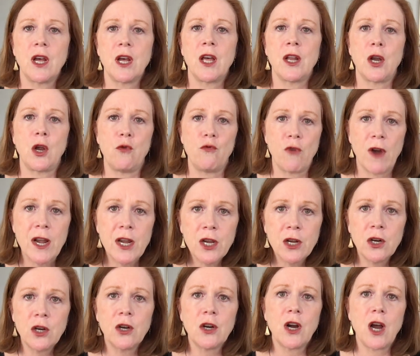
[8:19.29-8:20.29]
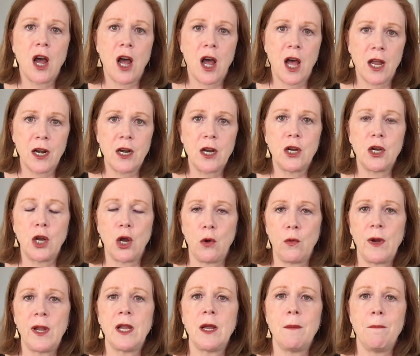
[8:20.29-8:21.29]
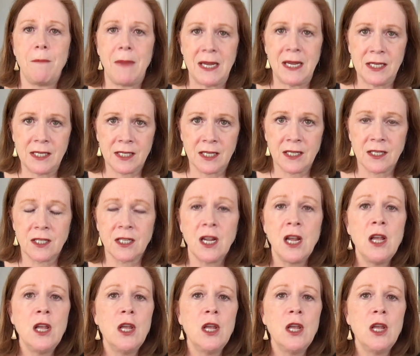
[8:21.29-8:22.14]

on a regular, ongoing basis.